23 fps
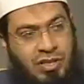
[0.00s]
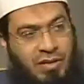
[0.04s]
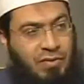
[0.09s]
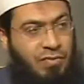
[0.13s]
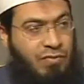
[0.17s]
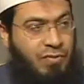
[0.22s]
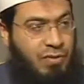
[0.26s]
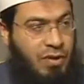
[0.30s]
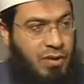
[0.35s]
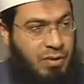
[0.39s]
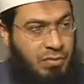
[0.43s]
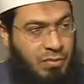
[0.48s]
and
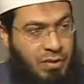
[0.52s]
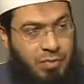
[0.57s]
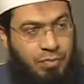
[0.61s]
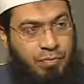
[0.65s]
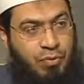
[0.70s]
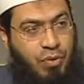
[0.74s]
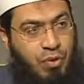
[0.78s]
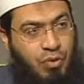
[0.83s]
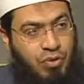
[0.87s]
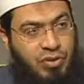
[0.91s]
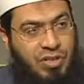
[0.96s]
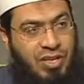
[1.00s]

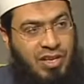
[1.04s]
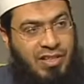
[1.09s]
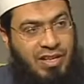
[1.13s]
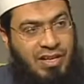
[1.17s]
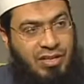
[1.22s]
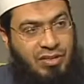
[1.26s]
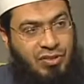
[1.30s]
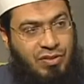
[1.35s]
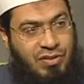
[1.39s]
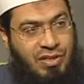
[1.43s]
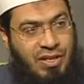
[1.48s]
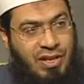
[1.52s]
imposing
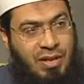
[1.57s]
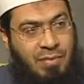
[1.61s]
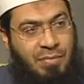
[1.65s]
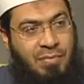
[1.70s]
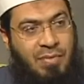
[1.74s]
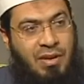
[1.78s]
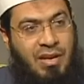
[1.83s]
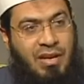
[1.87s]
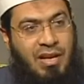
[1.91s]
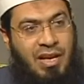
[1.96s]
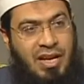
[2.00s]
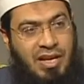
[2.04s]
that on them
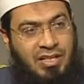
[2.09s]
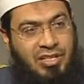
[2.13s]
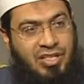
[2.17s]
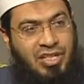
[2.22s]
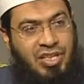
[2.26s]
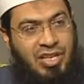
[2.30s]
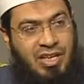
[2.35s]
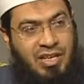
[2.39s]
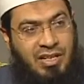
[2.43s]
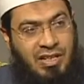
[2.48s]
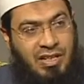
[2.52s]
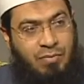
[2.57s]
and
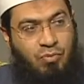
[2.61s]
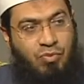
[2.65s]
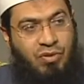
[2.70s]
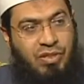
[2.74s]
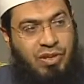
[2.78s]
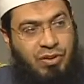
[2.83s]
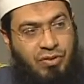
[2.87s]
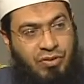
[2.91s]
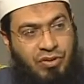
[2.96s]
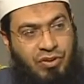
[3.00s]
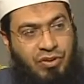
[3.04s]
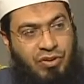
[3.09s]
taking them
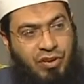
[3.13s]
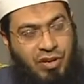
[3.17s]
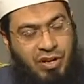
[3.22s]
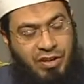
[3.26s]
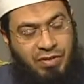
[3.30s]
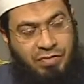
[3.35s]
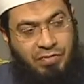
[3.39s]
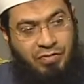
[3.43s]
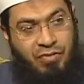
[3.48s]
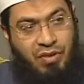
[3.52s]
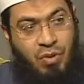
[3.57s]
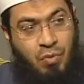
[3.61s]
without their
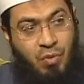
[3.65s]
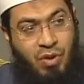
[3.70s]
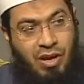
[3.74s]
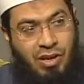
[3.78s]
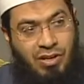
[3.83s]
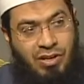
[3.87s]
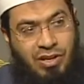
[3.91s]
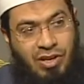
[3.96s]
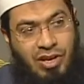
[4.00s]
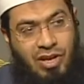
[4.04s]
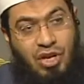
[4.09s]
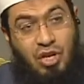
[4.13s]
free
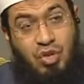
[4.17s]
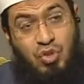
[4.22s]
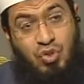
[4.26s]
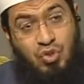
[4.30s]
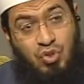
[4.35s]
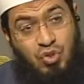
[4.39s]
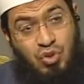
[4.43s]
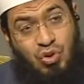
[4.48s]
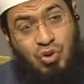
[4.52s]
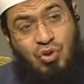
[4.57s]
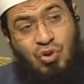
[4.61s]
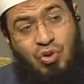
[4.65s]
will.
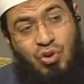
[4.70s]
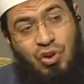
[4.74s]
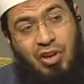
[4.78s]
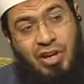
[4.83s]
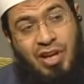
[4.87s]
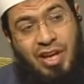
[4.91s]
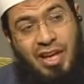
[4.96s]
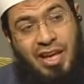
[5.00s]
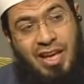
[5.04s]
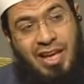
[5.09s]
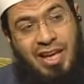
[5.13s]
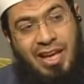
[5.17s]
So
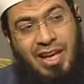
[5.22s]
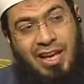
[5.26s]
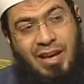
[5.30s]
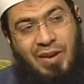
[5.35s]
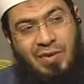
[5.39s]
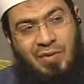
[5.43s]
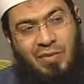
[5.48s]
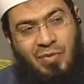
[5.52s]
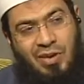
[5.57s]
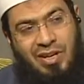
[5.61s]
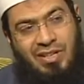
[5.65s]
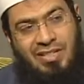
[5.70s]
he
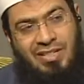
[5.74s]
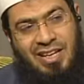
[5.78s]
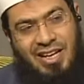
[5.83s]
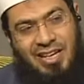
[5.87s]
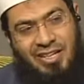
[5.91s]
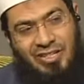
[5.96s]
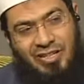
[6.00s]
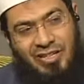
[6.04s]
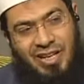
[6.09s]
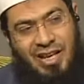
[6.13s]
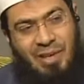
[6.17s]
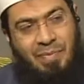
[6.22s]
was
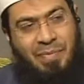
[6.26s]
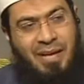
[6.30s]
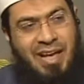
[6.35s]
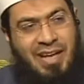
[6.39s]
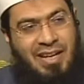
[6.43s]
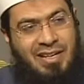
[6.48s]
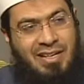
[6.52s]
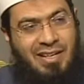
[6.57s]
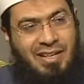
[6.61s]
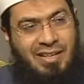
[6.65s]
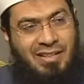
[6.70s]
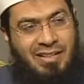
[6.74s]
actually
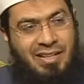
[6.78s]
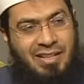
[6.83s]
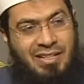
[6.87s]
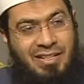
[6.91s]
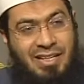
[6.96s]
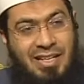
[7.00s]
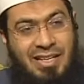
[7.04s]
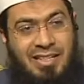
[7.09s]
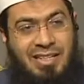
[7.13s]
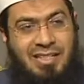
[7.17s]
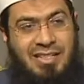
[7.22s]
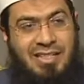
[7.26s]
abandoning that.
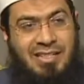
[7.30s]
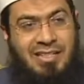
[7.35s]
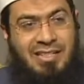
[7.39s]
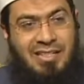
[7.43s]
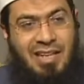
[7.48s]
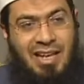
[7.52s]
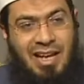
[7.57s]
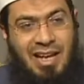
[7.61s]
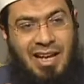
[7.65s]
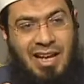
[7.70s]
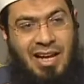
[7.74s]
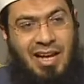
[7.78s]
And it is
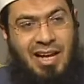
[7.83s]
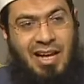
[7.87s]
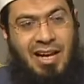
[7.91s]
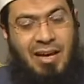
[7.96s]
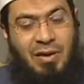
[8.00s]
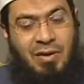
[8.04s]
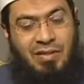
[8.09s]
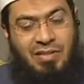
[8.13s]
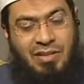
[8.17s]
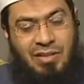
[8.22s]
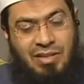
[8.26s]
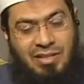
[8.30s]

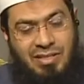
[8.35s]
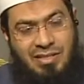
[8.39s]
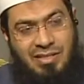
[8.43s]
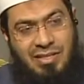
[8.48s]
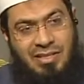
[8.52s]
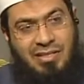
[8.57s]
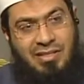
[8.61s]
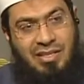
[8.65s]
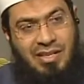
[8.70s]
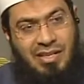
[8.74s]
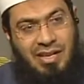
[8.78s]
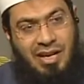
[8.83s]
there is
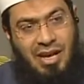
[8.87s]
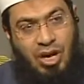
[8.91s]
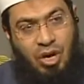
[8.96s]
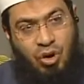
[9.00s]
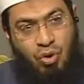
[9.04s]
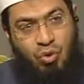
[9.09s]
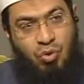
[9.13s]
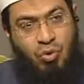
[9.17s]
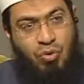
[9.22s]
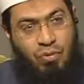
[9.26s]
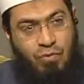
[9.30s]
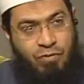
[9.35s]
still a
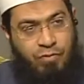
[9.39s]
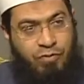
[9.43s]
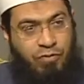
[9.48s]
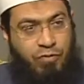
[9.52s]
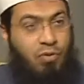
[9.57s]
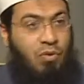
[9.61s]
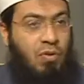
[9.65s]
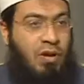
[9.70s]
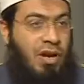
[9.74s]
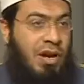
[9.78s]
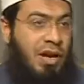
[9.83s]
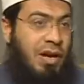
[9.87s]
room
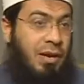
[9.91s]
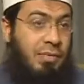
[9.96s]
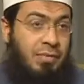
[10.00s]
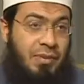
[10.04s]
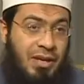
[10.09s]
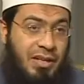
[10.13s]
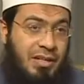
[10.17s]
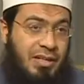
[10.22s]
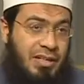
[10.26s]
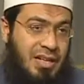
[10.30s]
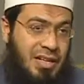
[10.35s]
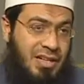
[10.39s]
for
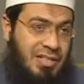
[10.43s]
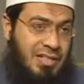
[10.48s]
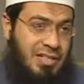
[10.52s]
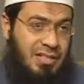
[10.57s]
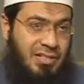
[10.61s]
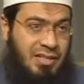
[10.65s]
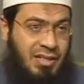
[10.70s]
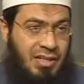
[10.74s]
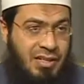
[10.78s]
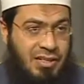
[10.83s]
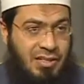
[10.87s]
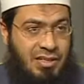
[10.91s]
wara'abad, as I
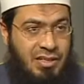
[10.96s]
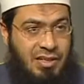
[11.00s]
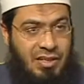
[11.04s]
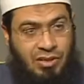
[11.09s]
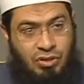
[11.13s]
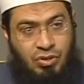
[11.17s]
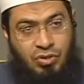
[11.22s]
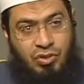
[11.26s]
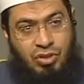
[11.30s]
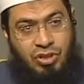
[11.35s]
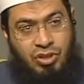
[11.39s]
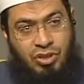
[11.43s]
said,
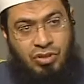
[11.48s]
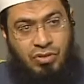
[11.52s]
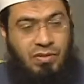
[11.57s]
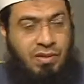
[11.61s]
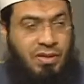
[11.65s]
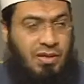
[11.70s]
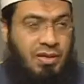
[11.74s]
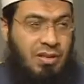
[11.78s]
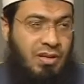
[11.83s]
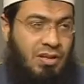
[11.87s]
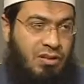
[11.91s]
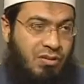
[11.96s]
according to
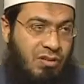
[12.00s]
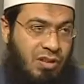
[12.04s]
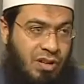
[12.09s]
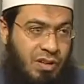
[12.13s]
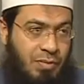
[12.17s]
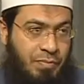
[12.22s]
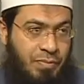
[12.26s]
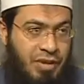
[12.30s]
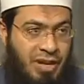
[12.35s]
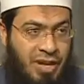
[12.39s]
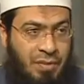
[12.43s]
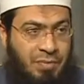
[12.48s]
the
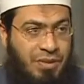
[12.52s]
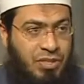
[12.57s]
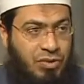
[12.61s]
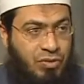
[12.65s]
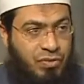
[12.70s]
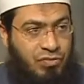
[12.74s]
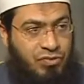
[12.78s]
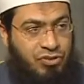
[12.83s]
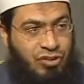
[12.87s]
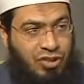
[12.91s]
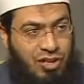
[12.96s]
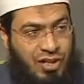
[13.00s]
limits
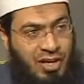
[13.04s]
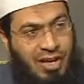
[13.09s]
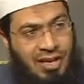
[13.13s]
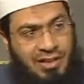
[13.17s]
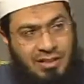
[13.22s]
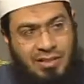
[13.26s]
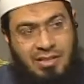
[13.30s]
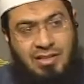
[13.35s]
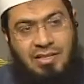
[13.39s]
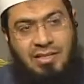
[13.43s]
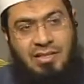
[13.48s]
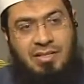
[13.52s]
of Sharia,
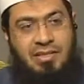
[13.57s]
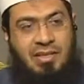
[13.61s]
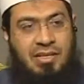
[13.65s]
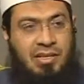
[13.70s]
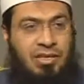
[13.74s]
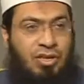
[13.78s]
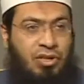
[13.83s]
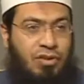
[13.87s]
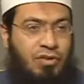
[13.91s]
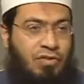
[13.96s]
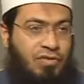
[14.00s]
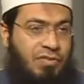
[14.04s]
it is
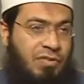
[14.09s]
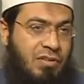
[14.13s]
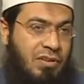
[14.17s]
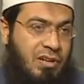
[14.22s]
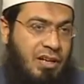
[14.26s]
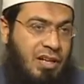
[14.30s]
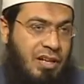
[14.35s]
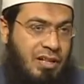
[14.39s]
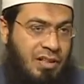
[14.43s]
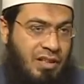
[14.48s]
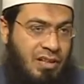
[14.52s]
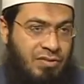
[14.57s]
still lawful
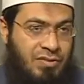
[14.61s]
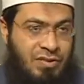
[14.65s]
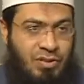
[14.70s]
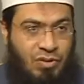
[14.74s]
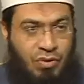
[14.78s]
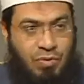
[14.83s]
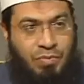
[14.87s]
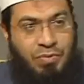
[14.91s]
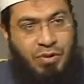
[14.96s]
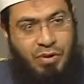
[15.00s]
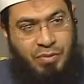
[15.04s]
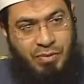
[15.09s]
and there is
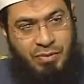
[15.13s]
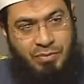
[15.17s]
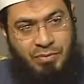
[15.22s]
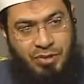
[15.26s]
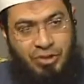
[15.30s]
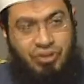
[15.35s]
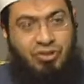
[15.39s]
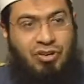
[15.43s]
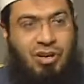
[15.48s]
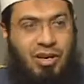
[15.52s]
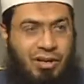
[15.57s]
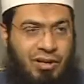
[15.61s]
no problem,
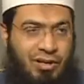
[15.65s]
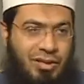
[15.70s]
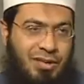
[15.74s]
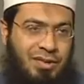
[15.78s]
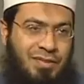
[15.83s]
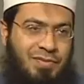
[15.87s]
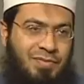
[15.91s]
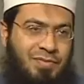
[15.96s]
inshallah.